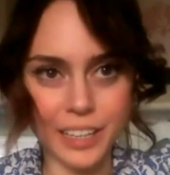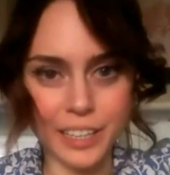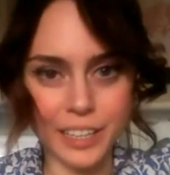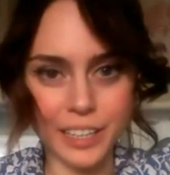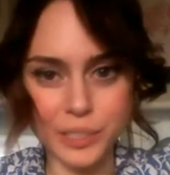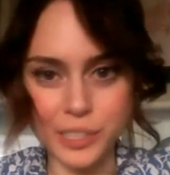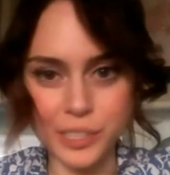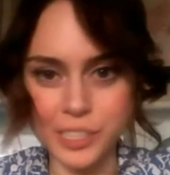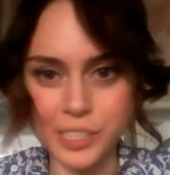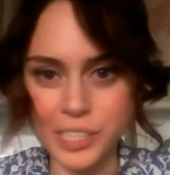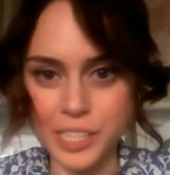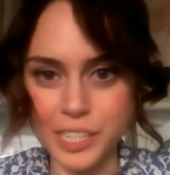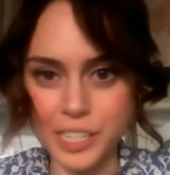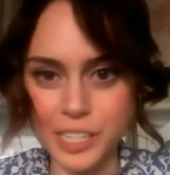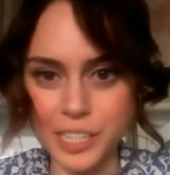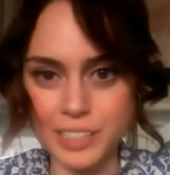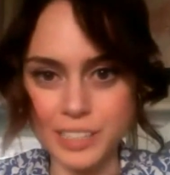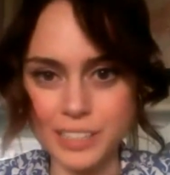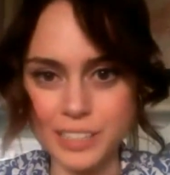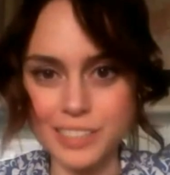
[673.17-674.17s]

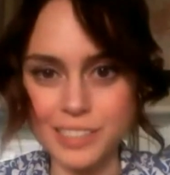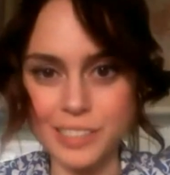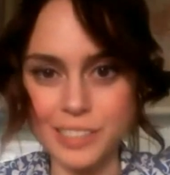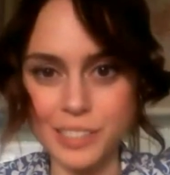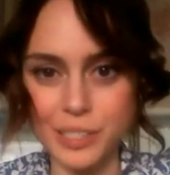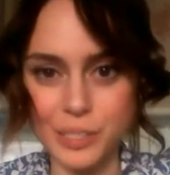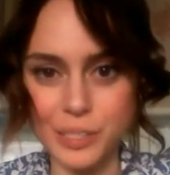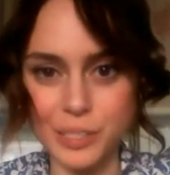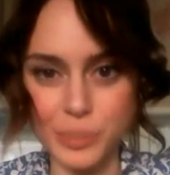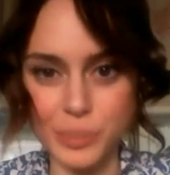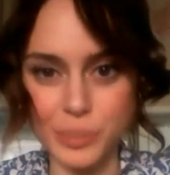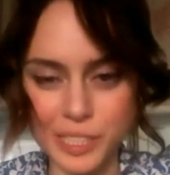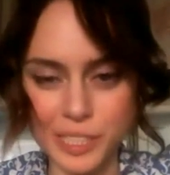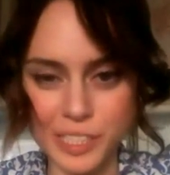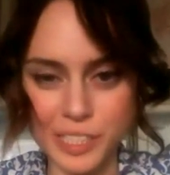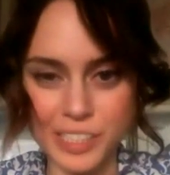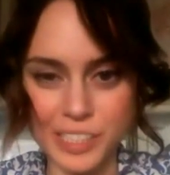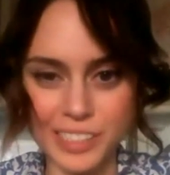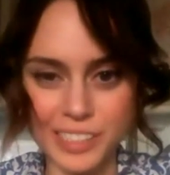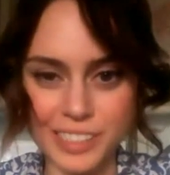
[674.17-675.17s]
interesting
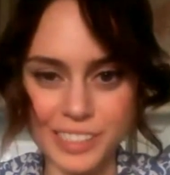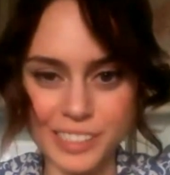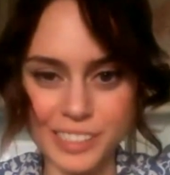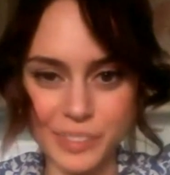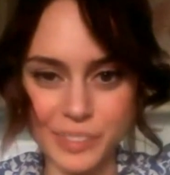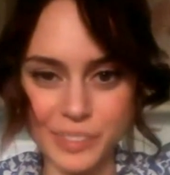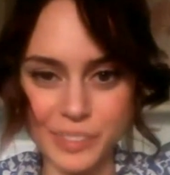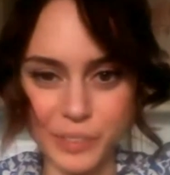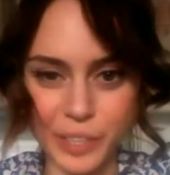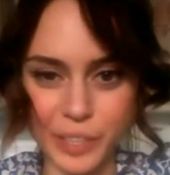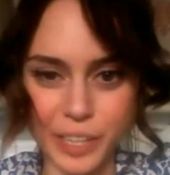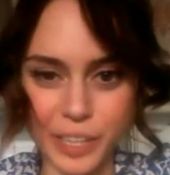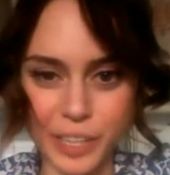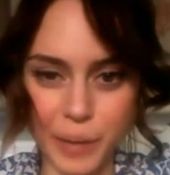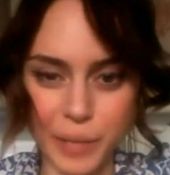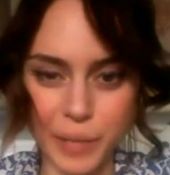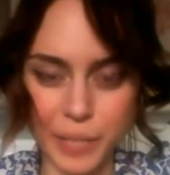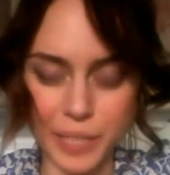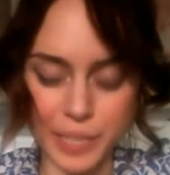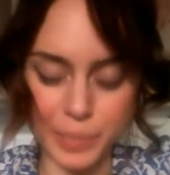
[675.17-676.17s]
situations for
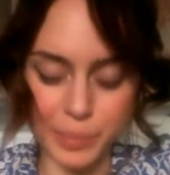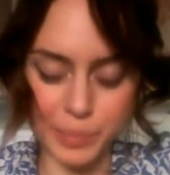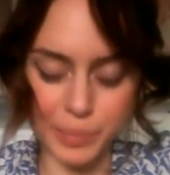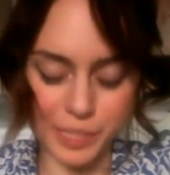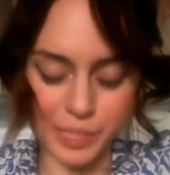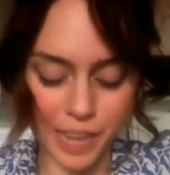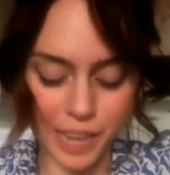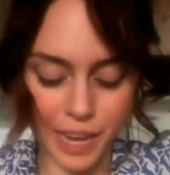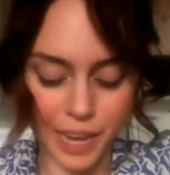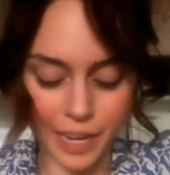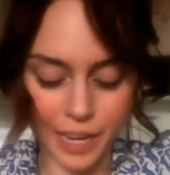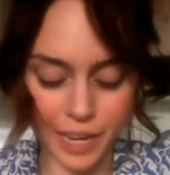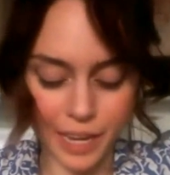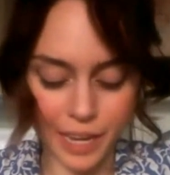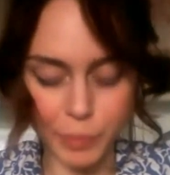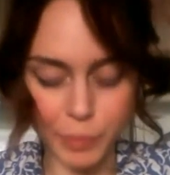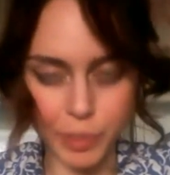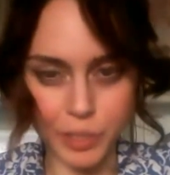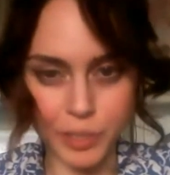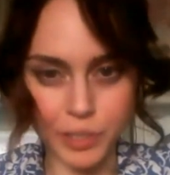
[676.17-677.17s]
how he keeps his tank. I
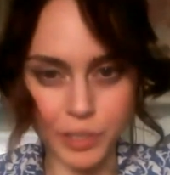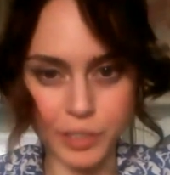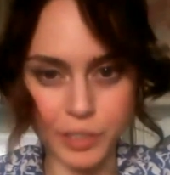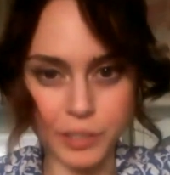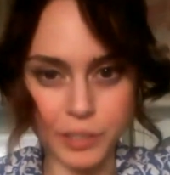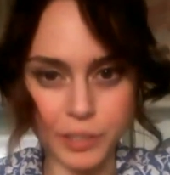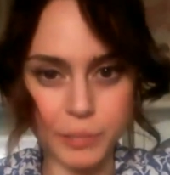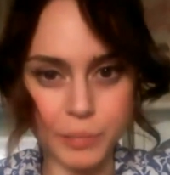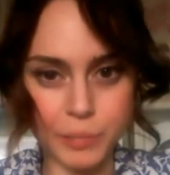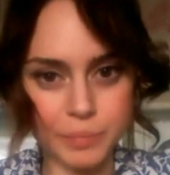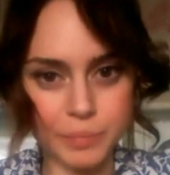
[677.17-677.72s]
mean, what are the